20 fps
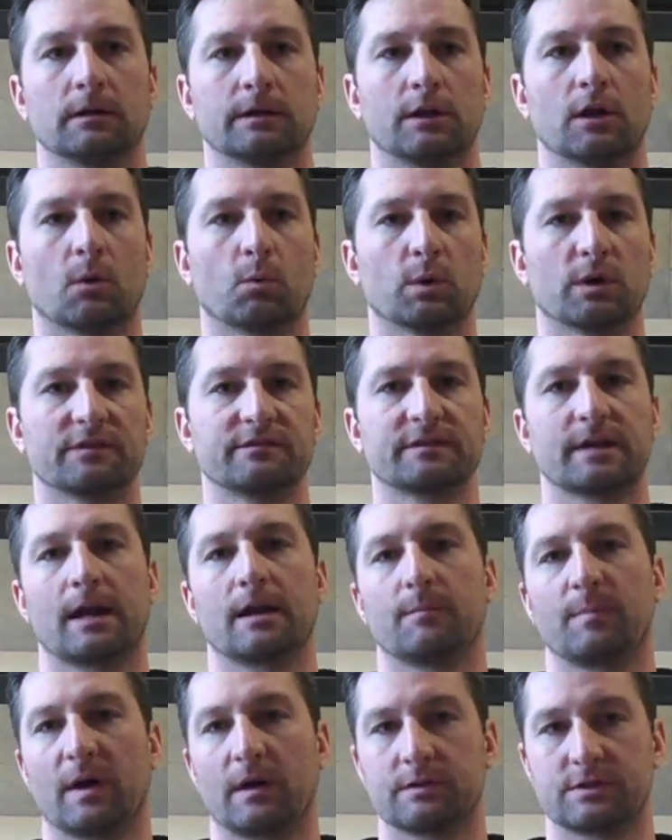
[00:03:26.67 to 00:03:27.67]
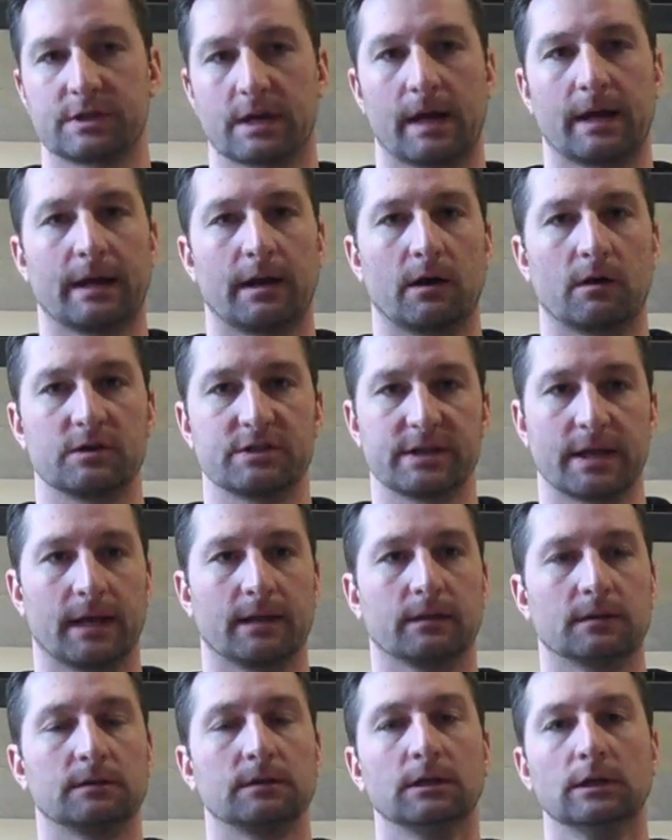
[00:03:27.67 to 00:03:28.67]
You know, we're excited about Jair,
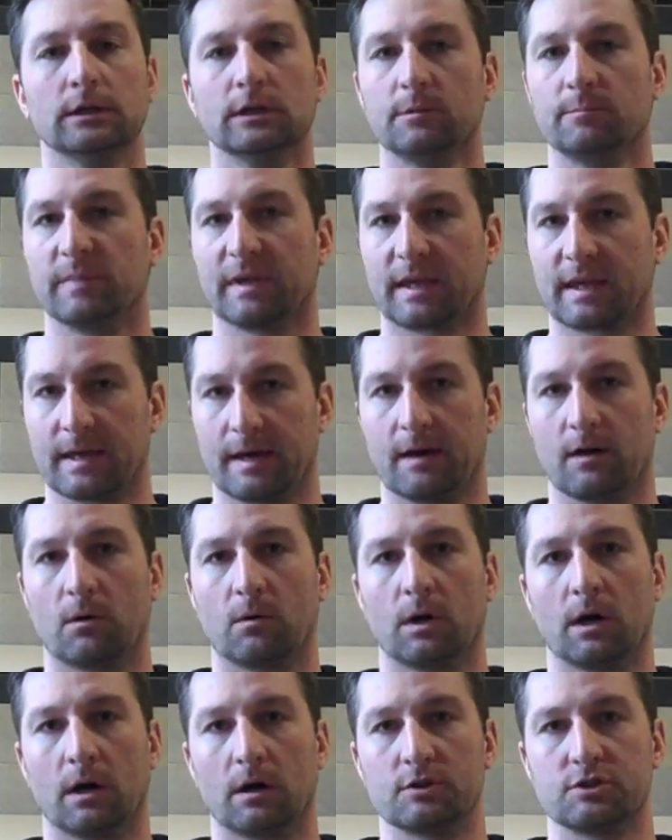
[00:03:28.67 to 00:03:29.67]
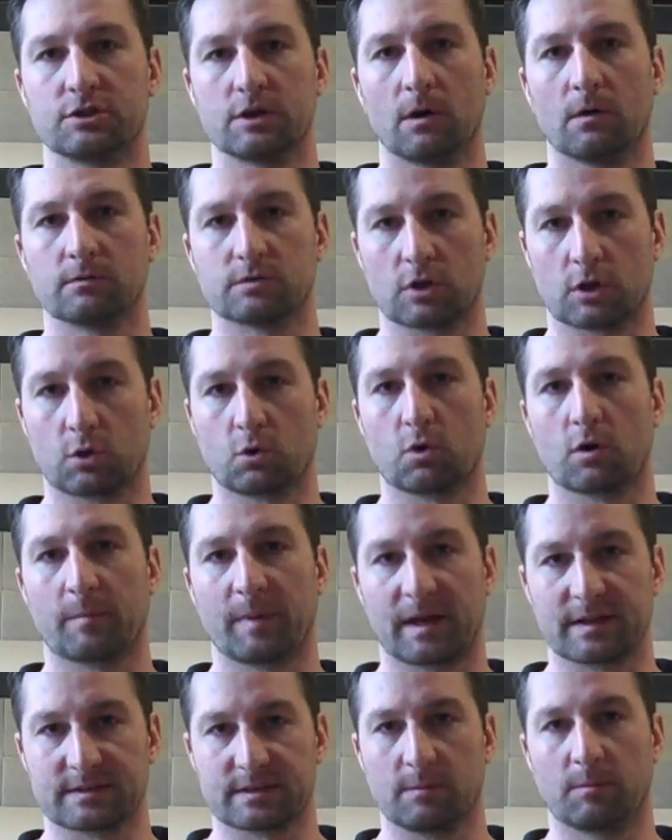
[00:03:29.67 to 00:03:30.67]
Jalen, Mikel, uh, Jones, our
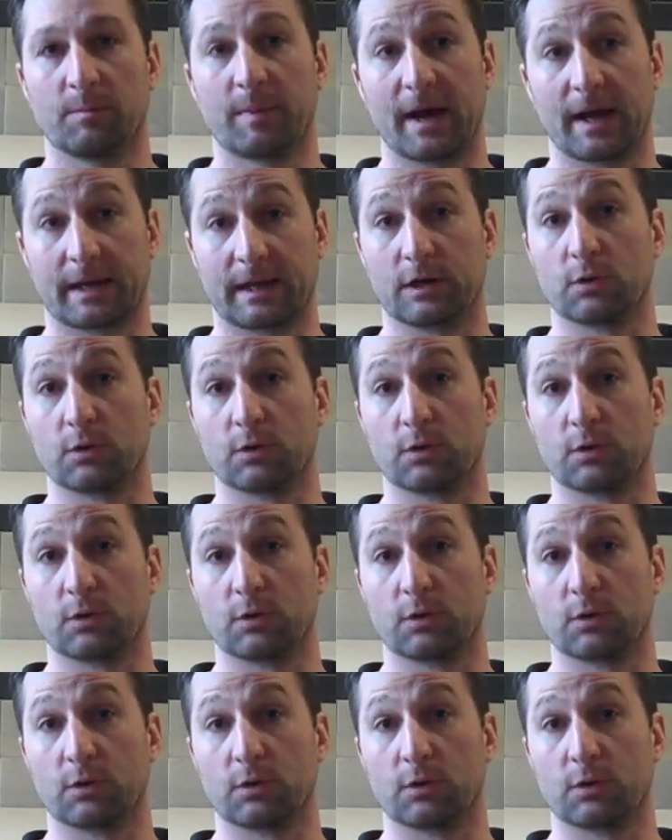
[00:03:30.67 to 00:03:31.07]
quarterbacks coming back.